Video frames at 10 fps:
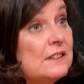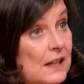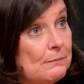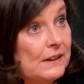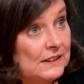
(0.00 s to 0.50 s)

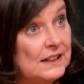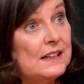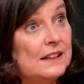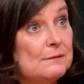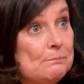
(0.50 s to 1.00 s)
their money
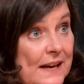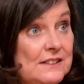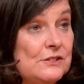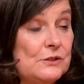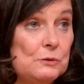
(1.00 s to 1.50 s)
in a
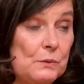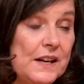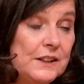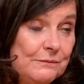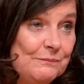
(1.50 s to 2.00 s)
better sort of way.